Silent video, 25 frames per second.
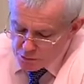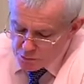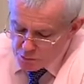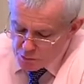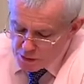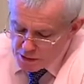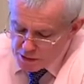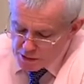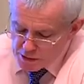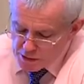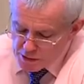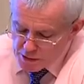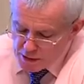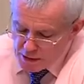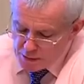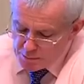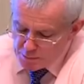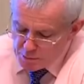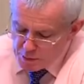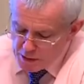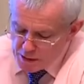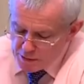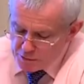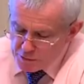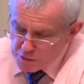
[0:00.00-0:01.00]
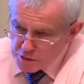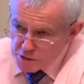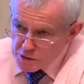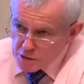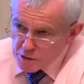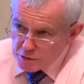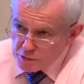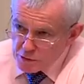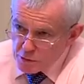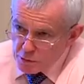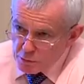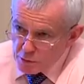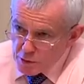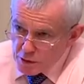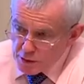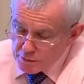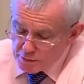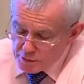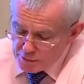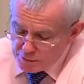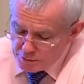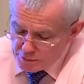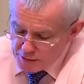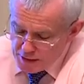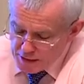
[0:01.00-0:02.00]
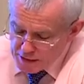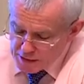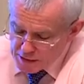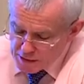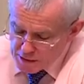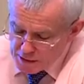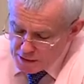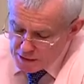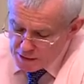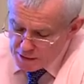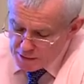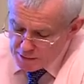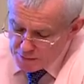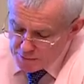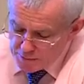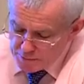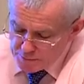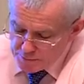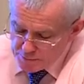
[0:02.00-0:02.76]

risks and benefits of the relevant vaccine,